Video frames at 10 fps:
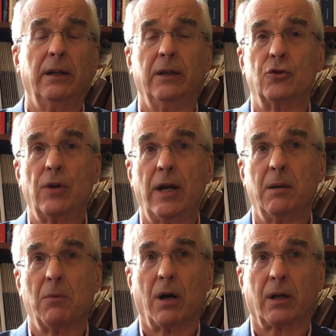in
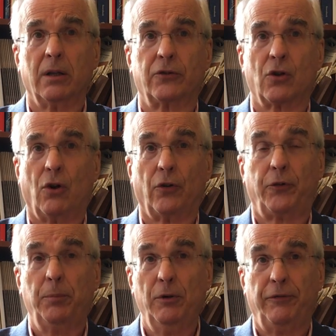trading markets called
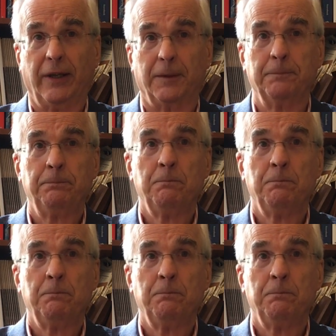spoofing,